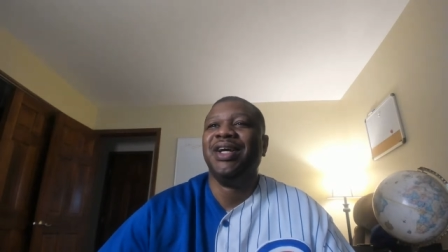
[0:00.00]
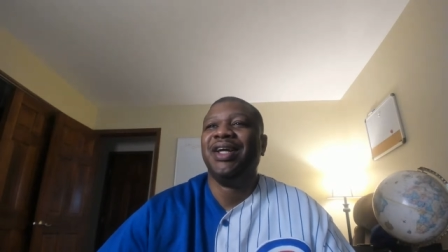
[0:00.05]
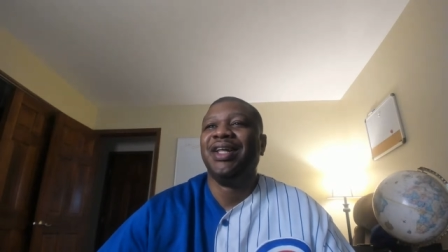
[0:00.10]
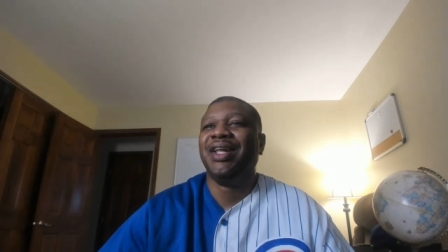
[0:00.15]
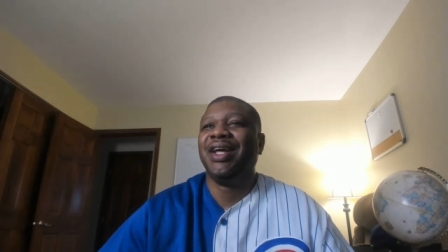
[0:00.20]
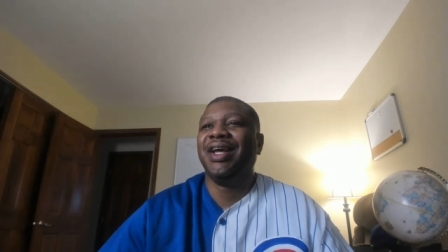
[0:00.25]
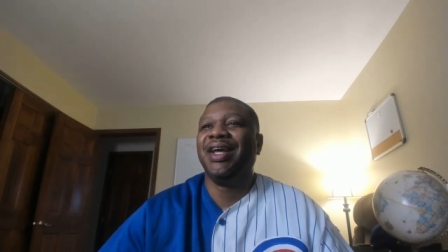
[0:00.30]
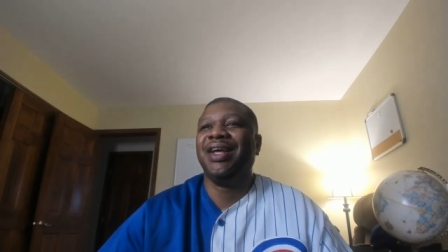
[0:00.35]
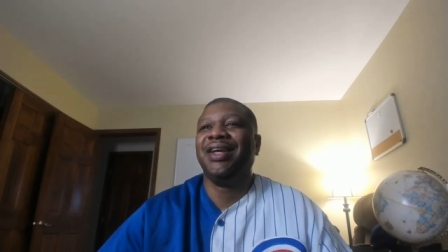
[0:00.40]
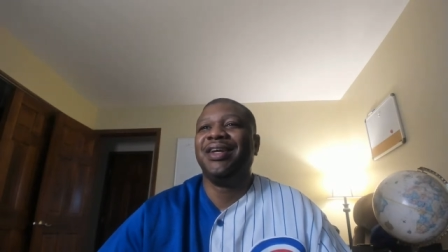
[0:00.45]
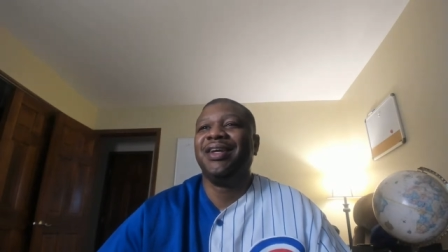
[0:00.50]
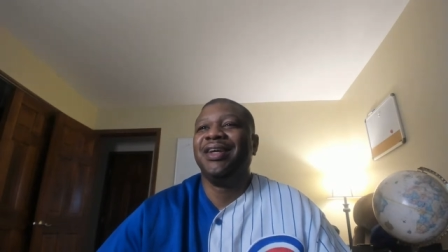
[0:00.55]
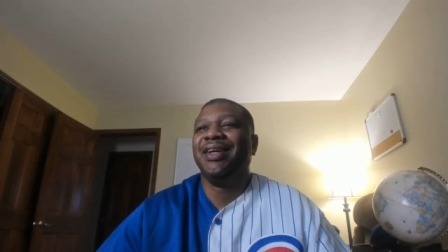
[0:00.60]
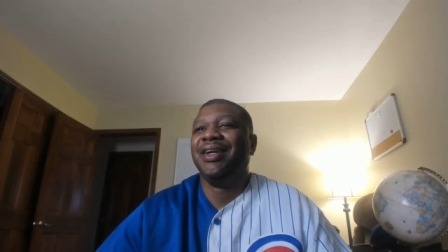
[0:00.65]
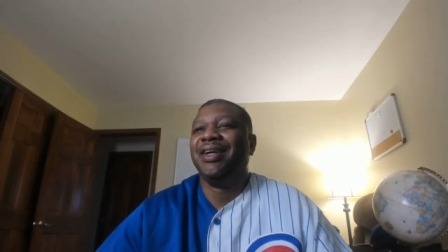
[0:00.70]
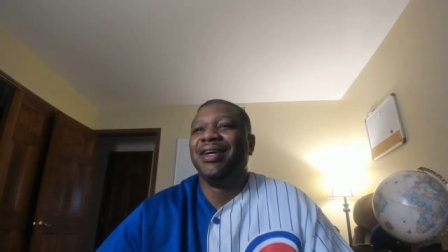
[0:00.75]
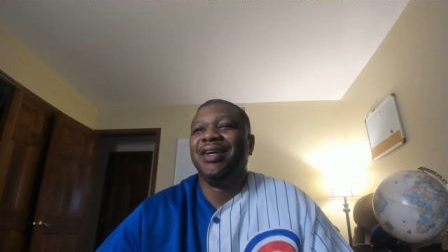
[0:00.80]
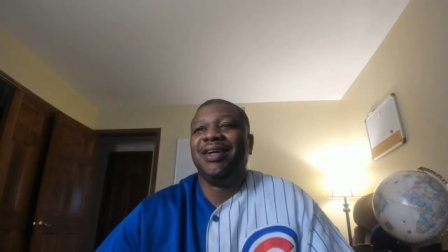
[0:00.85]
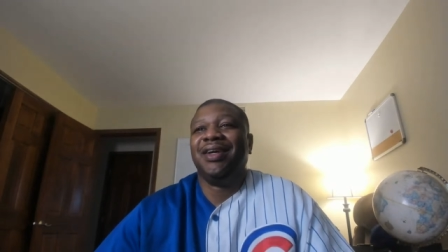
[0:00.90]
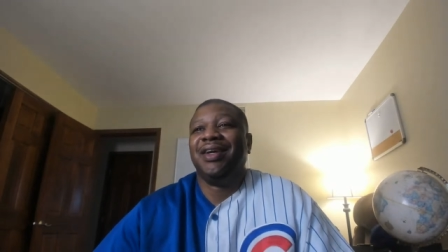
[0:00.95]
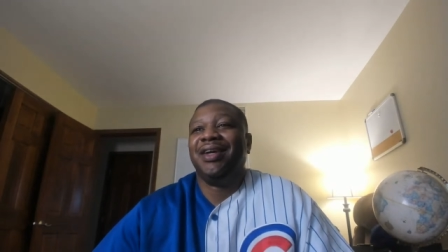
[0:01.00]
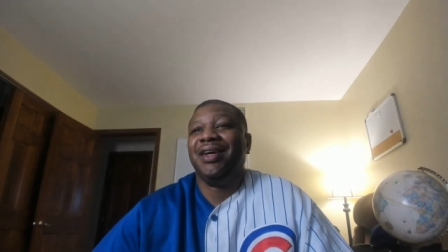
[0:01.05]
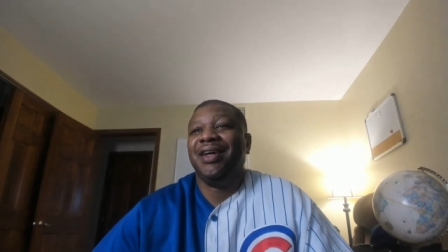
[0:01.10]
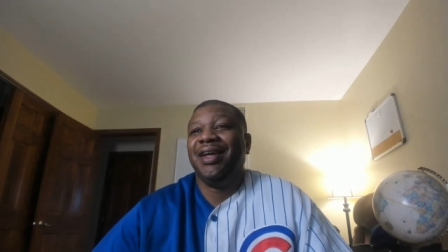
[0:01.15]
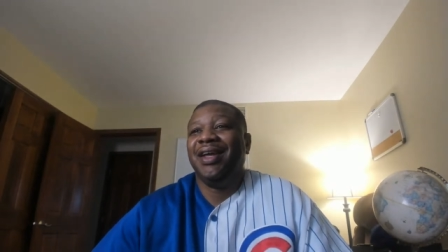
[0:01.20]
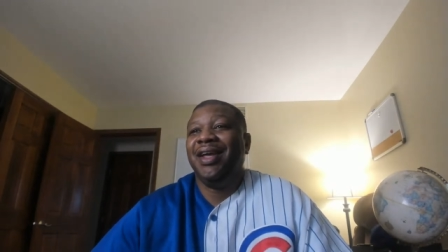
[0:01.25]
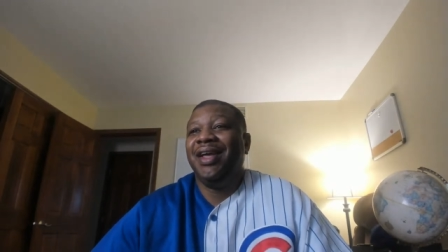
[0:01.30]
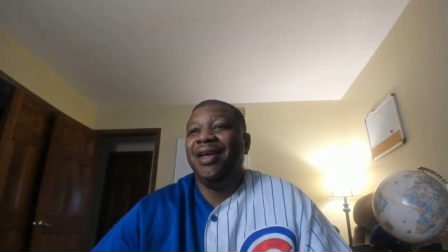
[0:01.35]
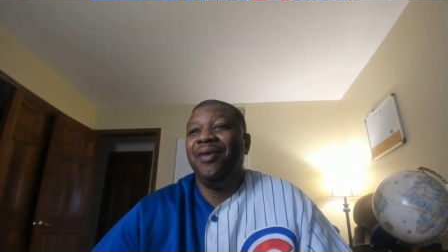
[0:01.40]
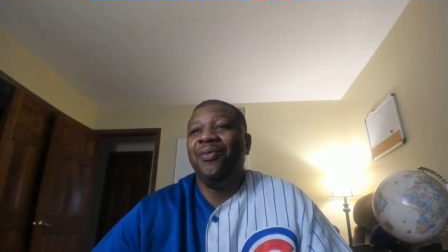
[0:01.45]
Like,
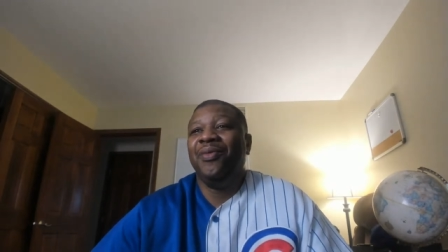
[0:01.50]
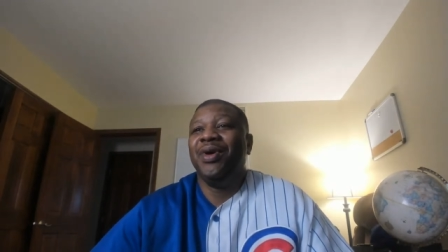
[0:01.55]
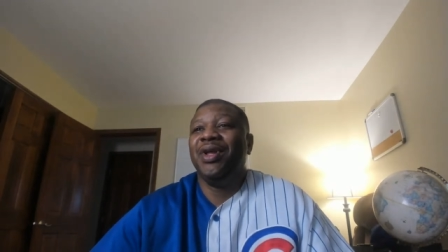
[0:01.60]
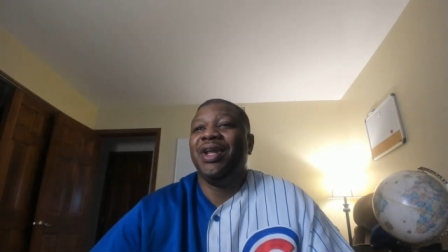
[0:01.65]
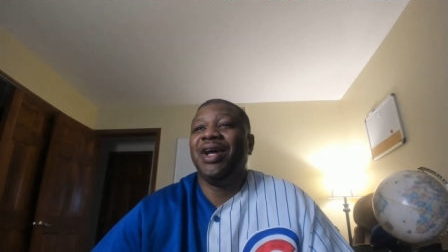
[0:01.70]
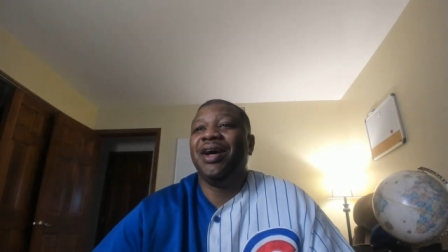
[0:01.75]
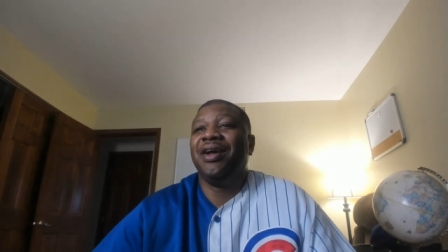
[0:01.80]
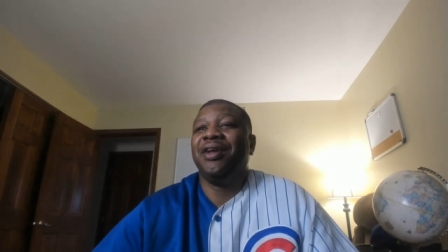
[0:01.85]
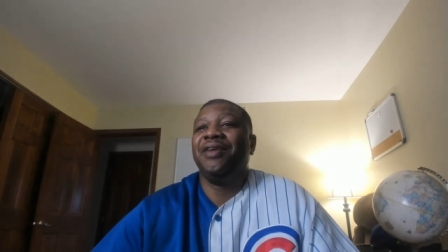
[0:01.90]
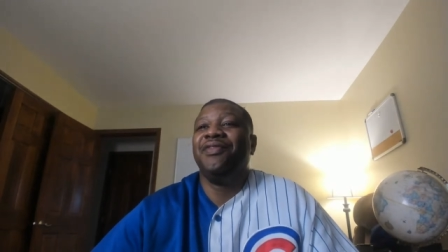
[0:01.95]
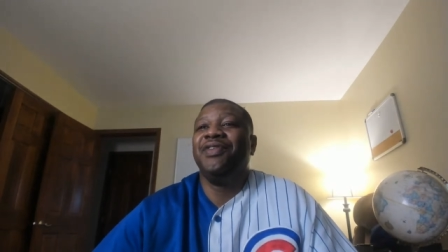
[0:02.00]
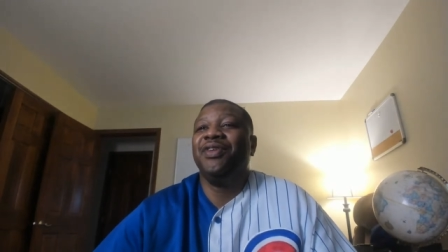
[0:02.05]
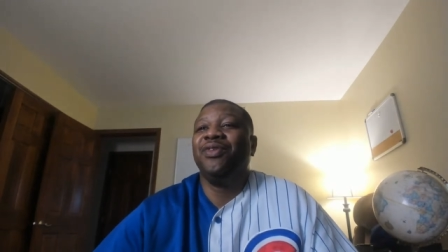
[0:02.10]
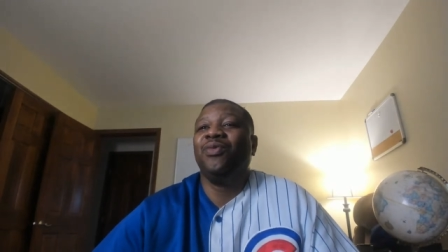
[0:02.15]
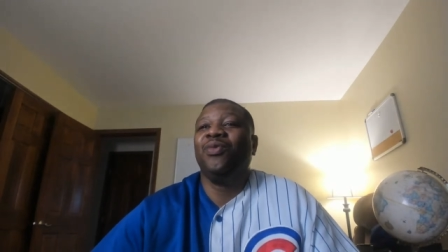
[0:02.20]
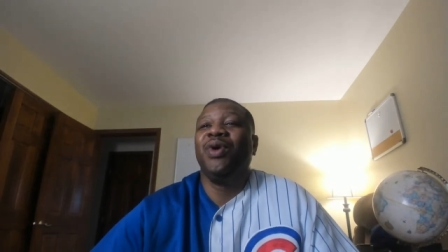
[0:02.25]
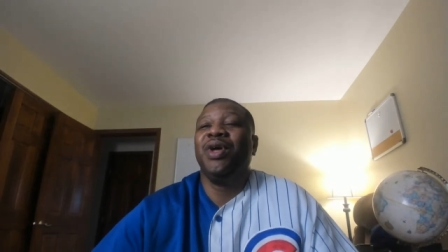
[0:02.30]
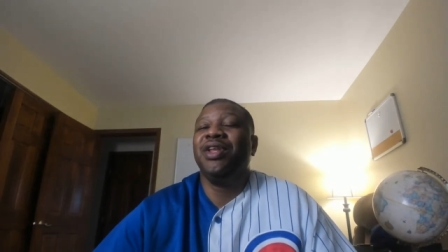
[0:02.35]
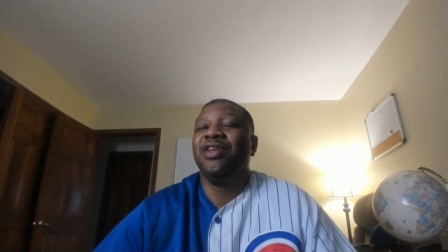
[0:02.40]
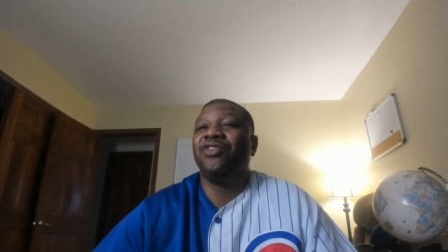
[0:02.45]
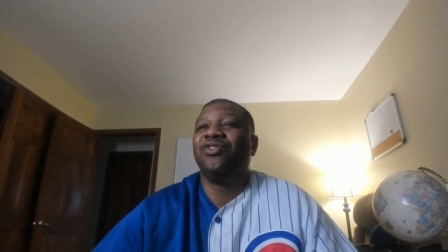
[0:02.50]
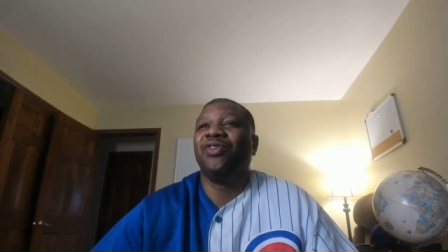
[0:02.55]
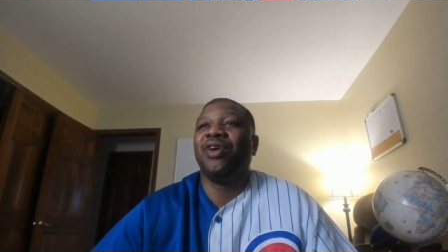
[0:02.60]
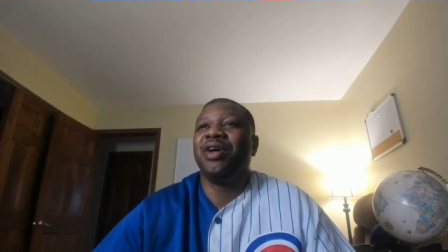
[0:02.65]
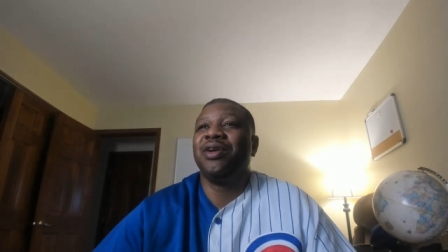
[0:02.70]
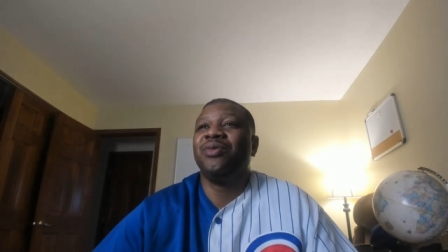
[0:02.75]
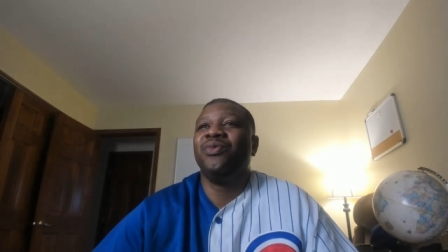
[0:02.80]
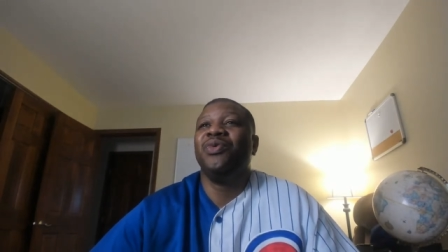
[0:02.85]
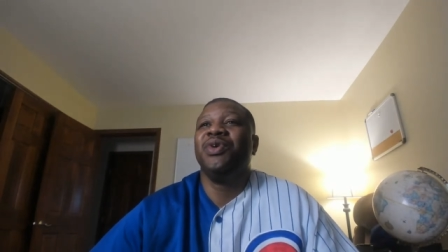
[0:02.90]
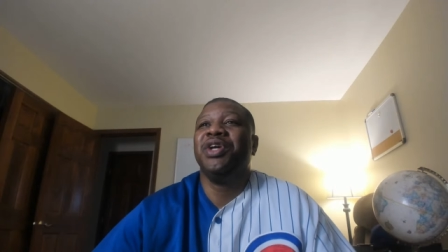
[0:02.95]
he went out of his way to
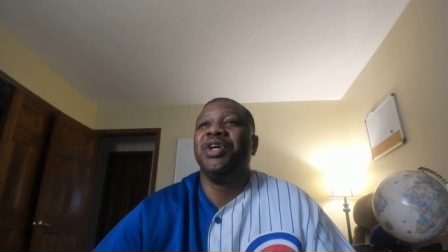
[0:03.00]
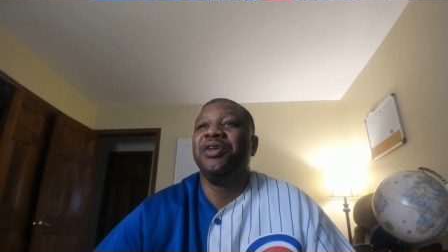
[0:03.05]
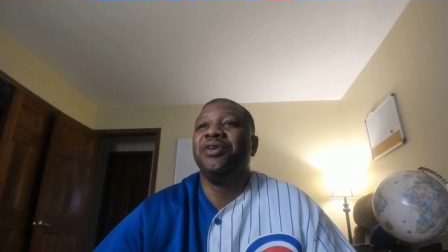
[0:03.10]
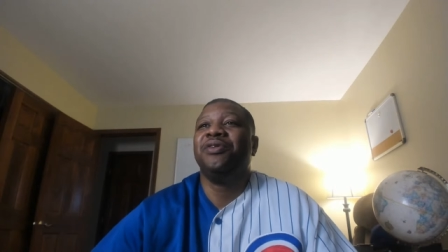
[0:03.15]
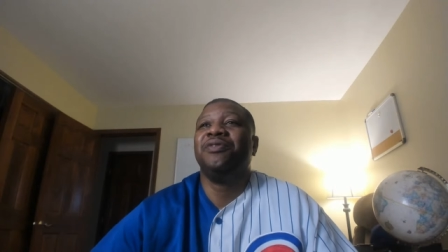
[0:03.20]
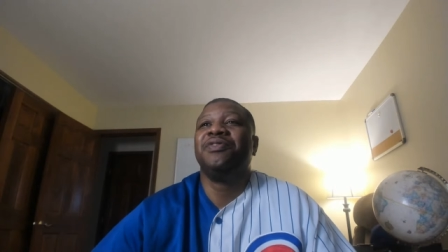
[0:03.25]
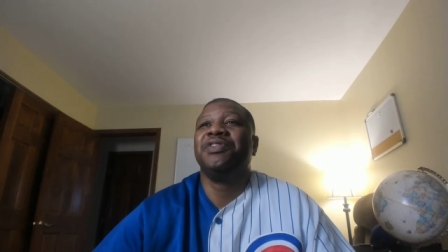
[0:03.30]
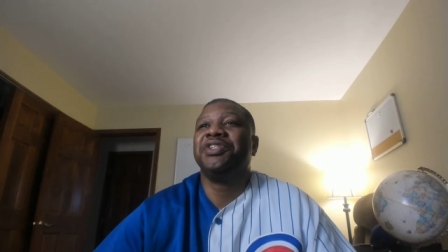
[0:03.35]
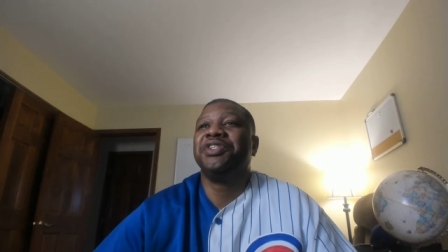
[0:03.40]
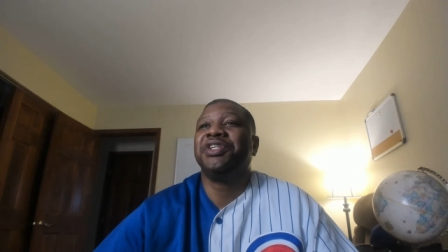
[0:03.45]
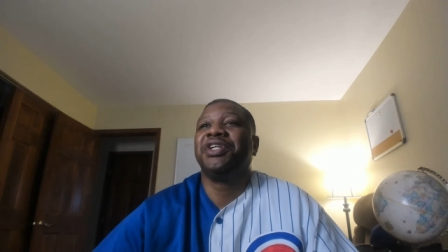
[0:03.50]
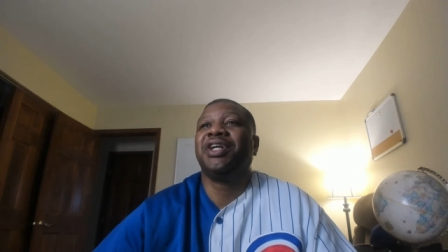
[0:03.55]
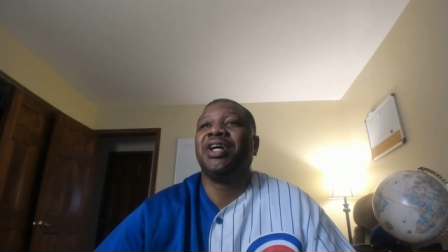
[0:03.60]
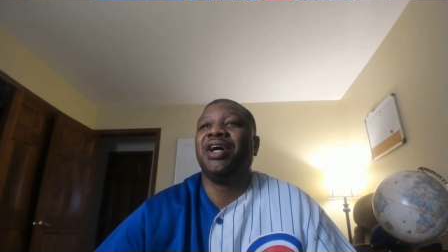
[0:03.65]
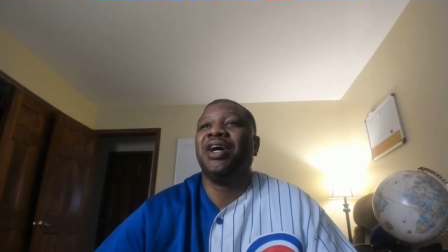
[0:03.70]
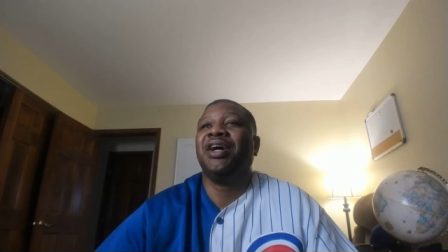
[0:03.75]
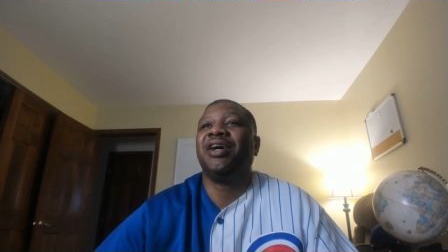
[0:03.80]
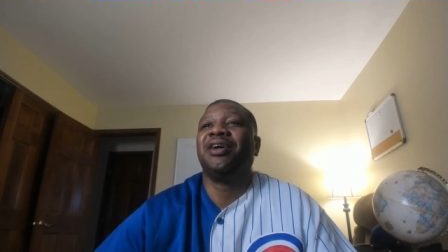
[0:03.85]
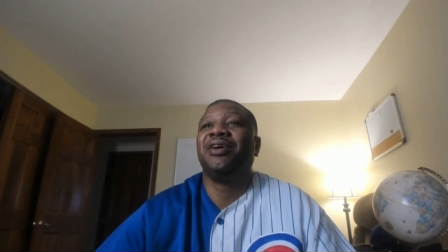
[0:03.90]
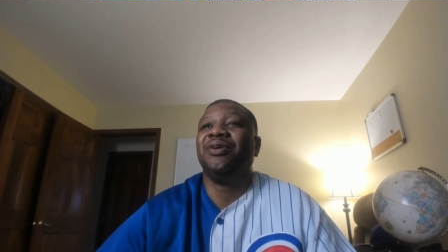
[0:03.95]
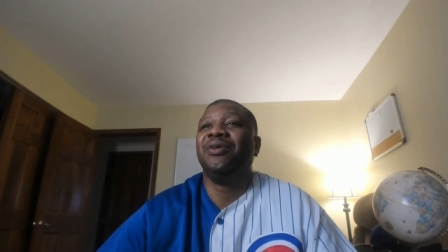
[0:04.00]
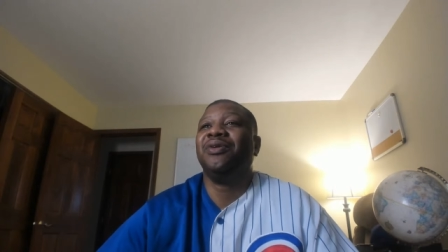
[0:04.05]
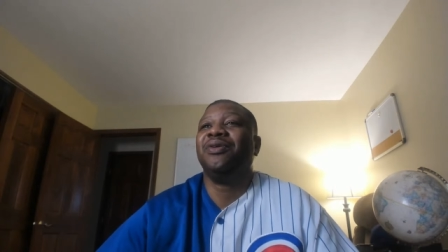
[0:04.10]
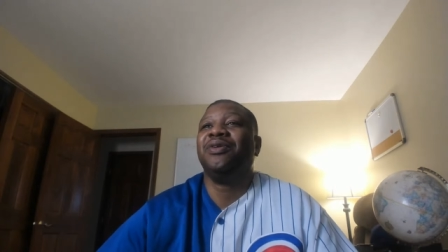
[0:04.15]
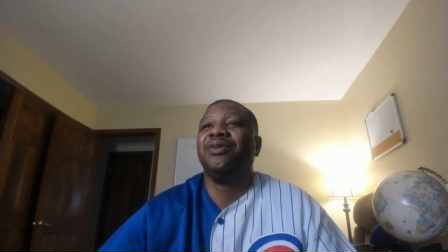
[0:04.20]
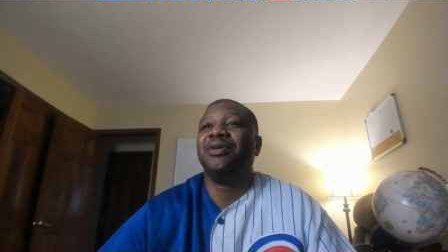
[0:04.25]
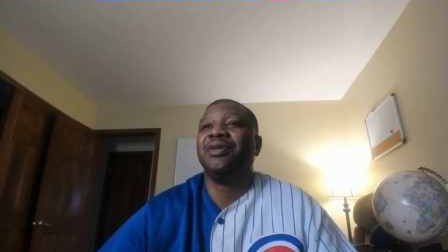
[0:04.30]
try to win over Chicago.